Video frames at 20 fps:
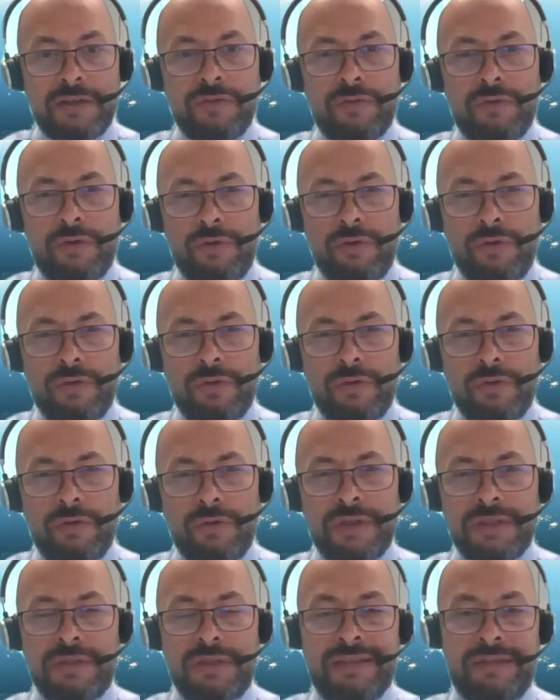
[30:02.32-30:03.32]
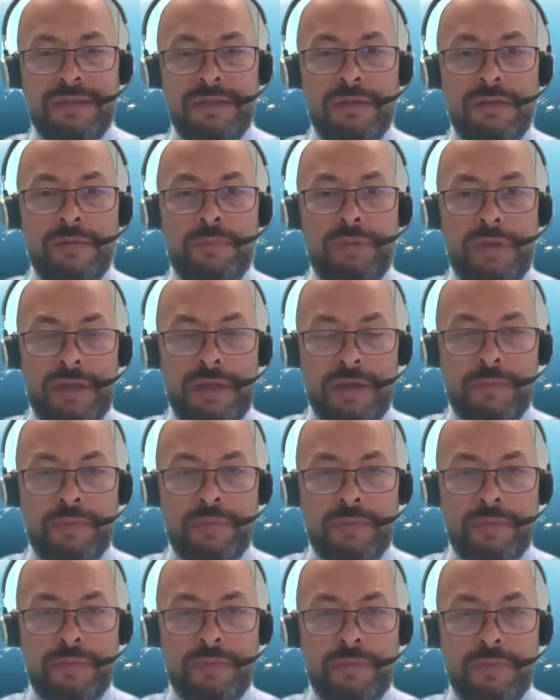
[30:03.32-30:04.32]
to call this a single planning
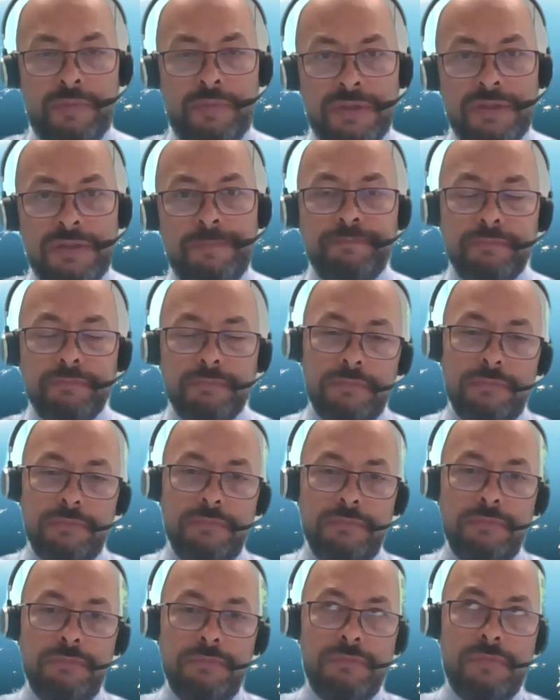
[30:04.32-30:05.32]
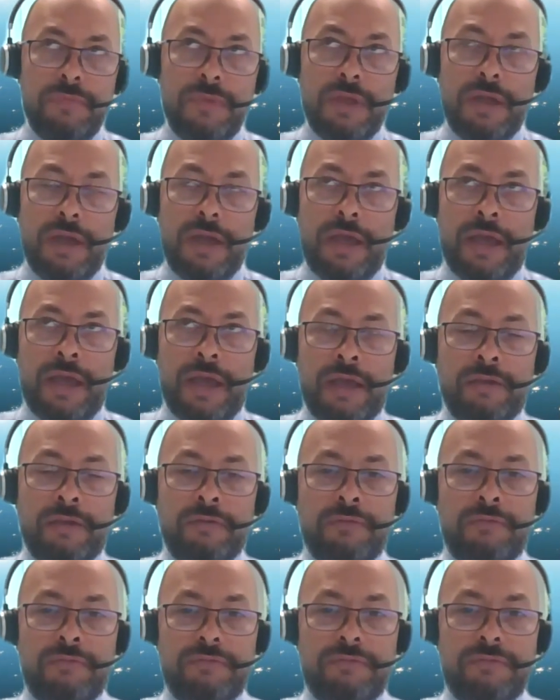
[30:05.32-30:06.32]
process,
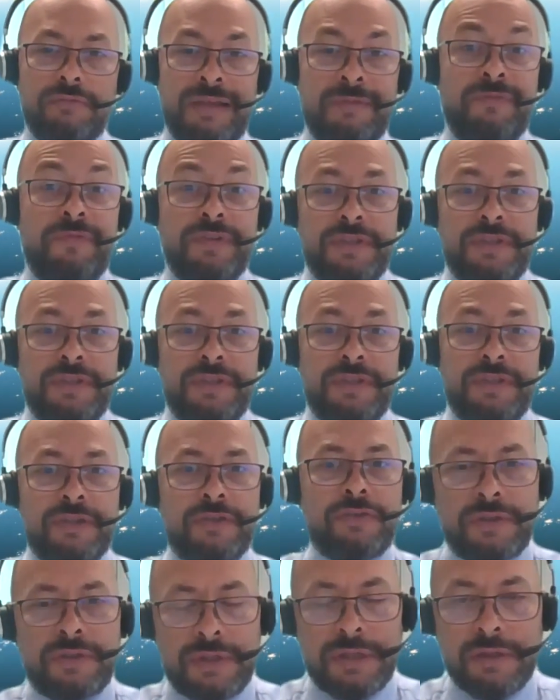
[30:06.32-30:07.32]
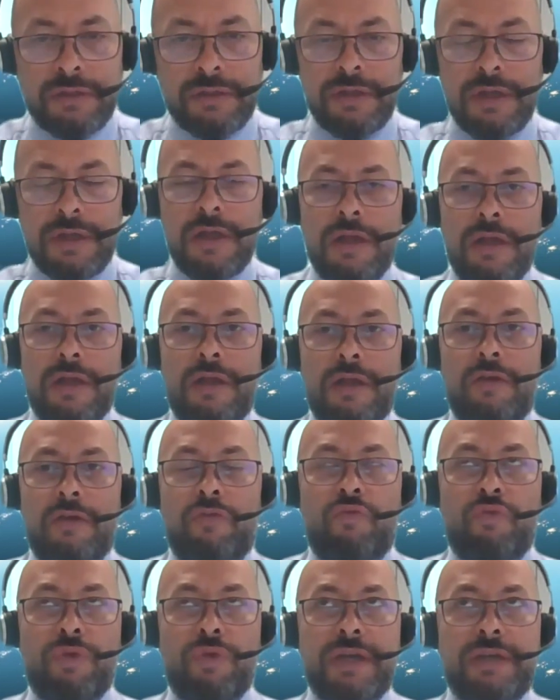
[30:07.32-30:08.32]
and emphasis on the single.
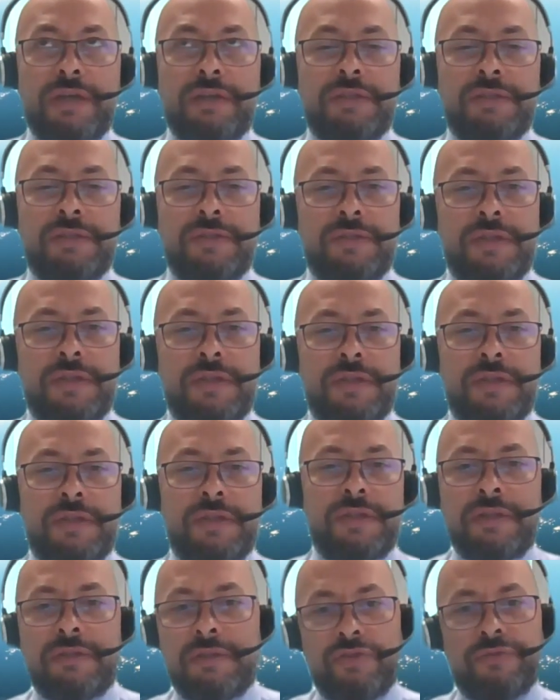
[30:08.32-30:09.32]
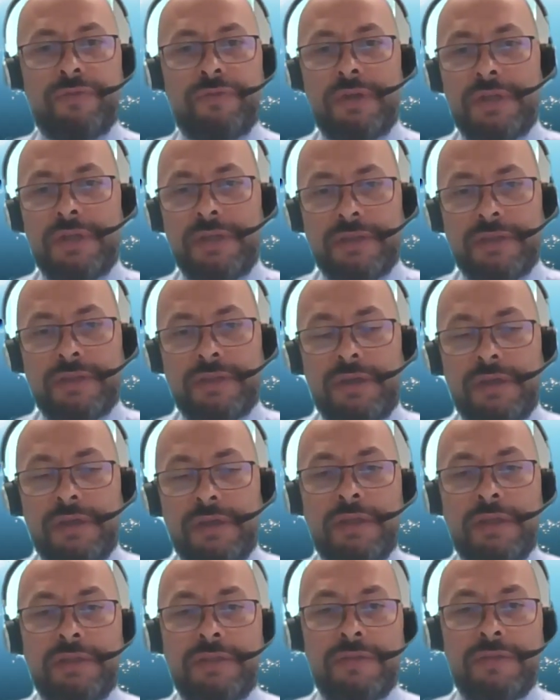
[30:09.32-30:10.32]
We understand, as Giovanni has
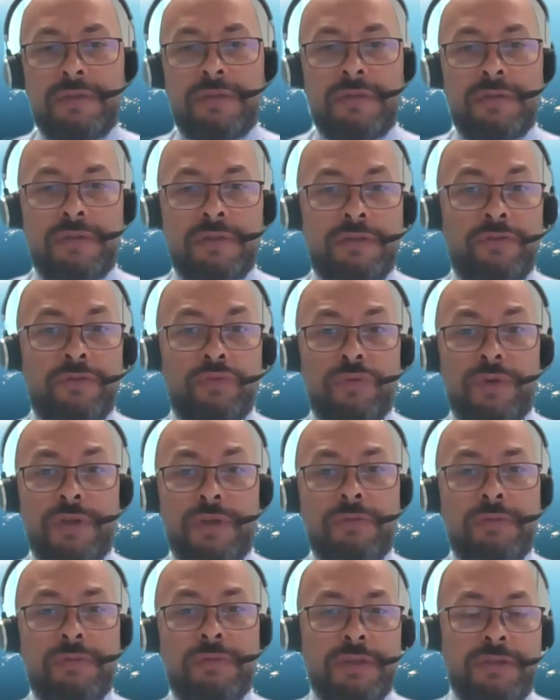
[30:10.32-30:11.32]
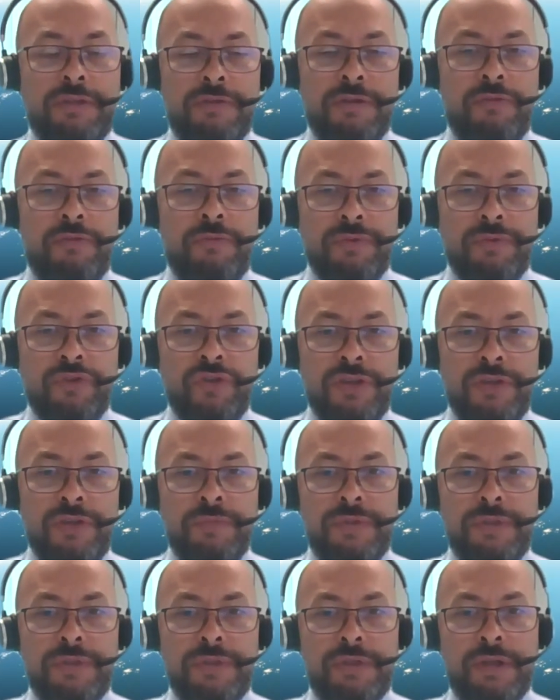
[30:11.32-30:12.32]
highlighted, that there are two regulatory
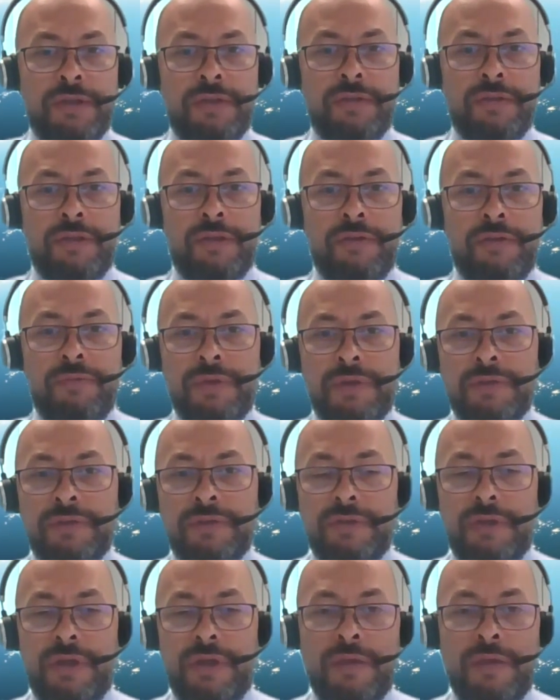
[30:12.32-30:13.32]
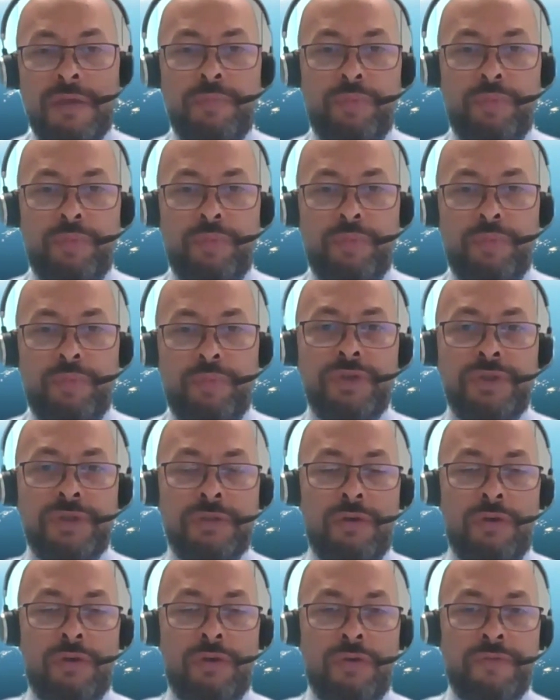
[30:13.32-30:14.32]
regimes, and there is a
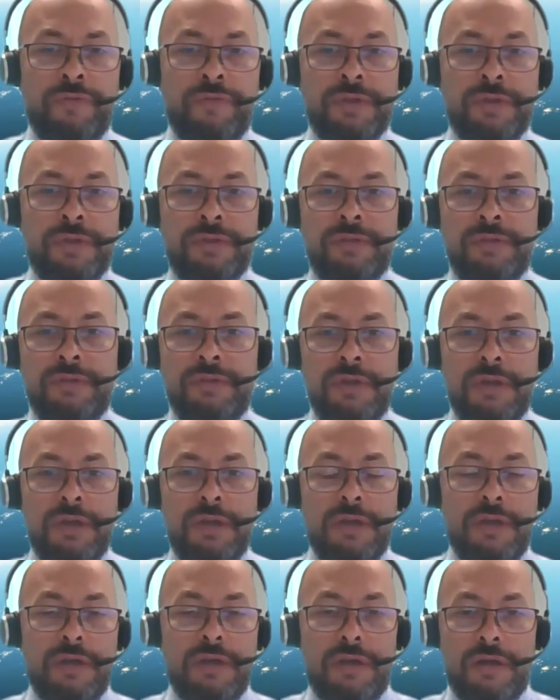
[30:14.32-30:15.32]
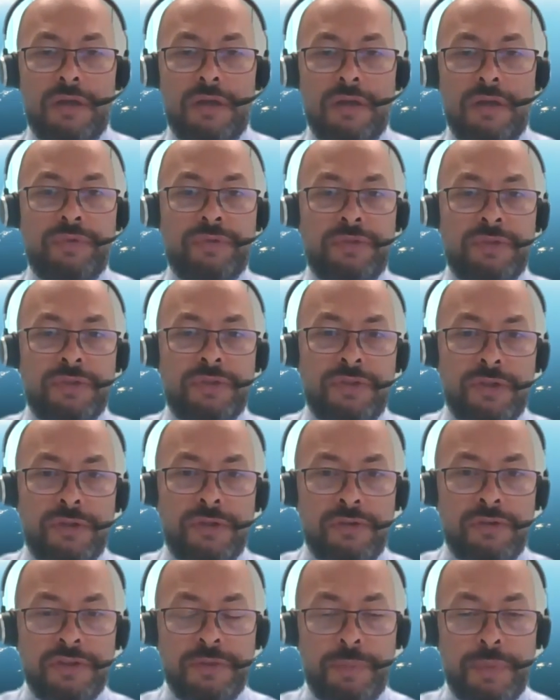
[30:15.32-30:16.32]
portion of this
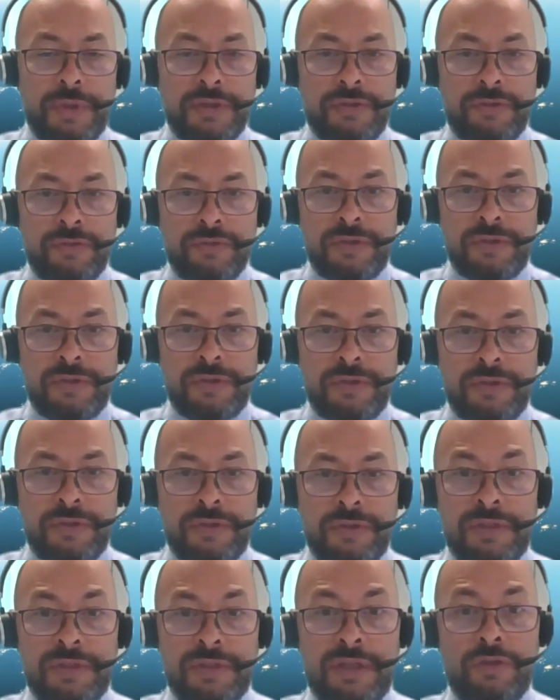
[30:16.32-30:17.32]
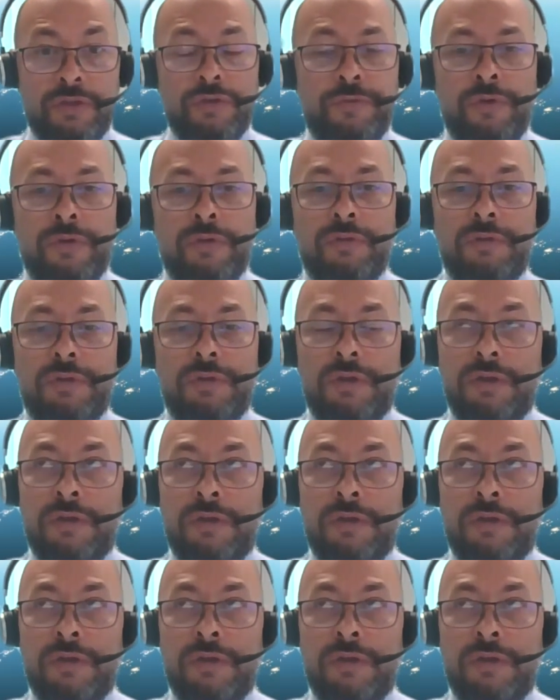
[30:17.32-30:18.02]
potential airspace users that could fall